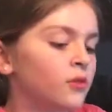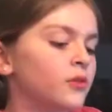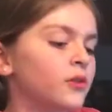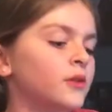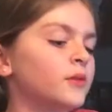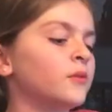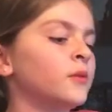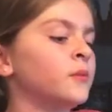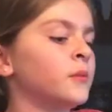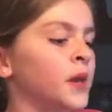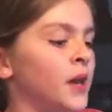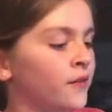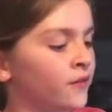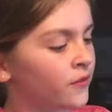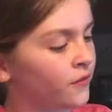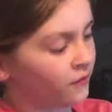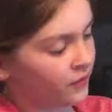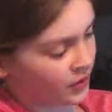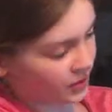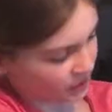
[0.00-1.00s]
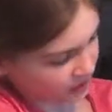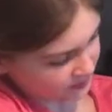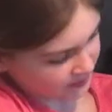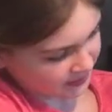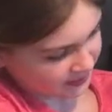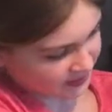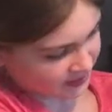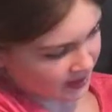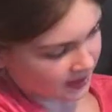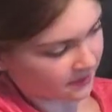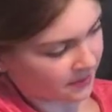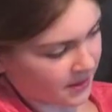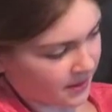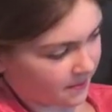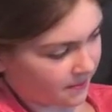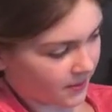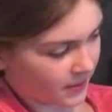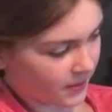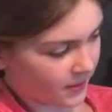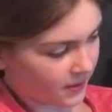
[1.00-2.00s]
This one we have to finish, but it's gonna be
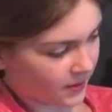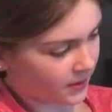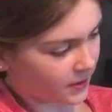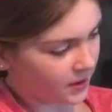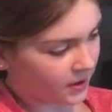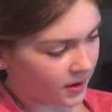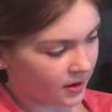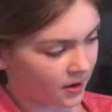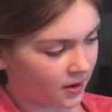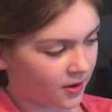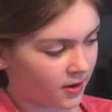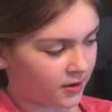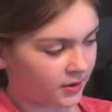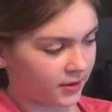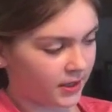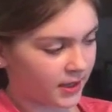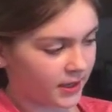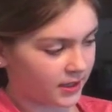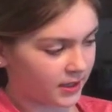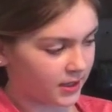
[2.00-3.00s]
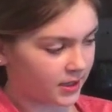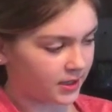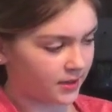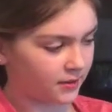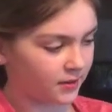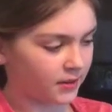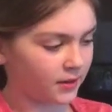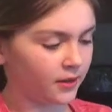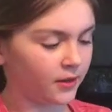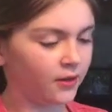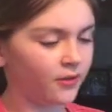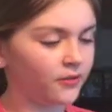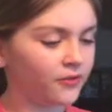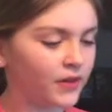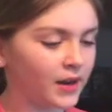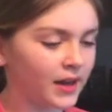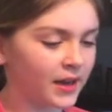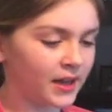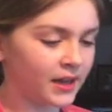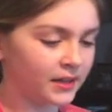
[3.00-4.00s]
a bird on like a little
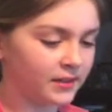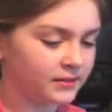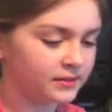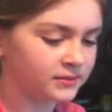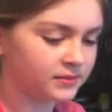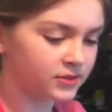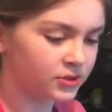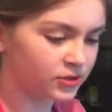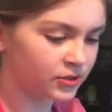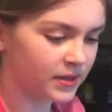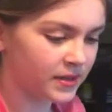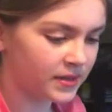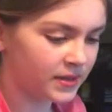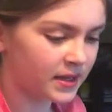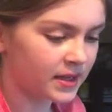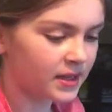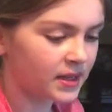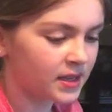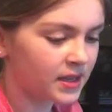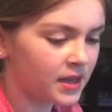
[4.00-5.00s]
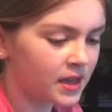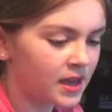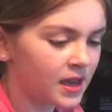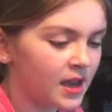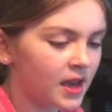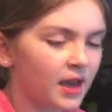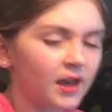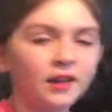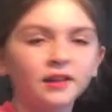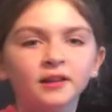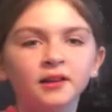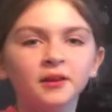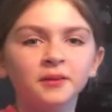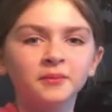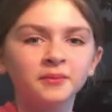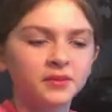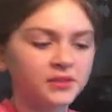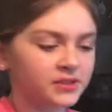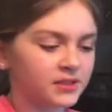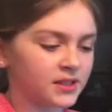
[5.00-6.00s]
vine tree thing and a
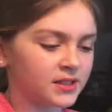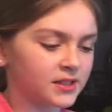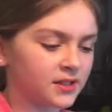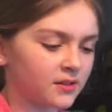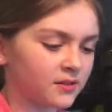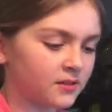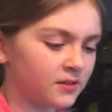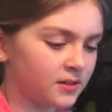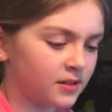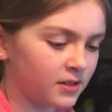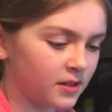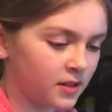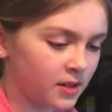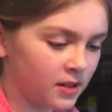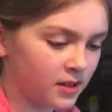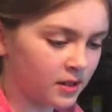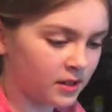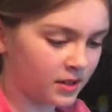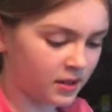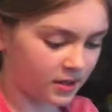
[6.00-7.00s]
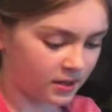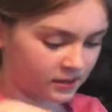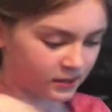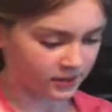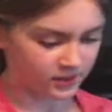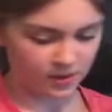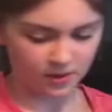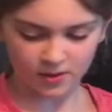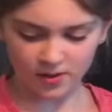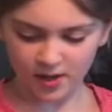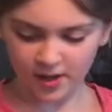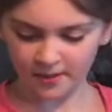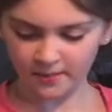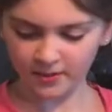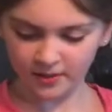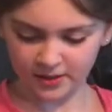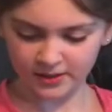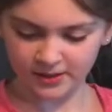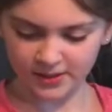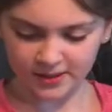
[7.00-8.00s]
little musical. So
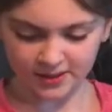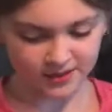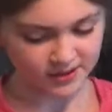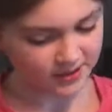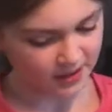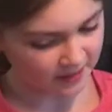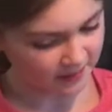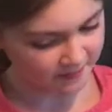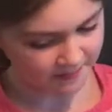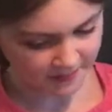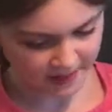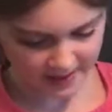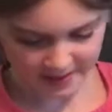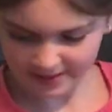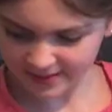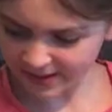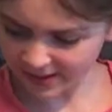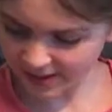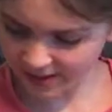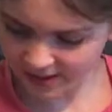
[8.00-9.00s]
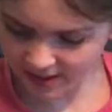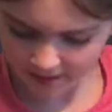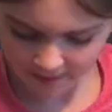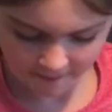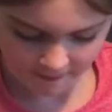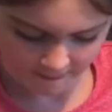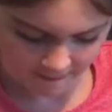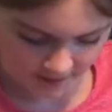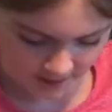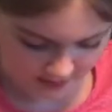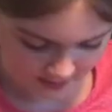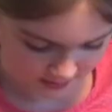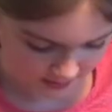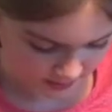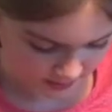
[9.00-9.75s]
I'm going to start painting my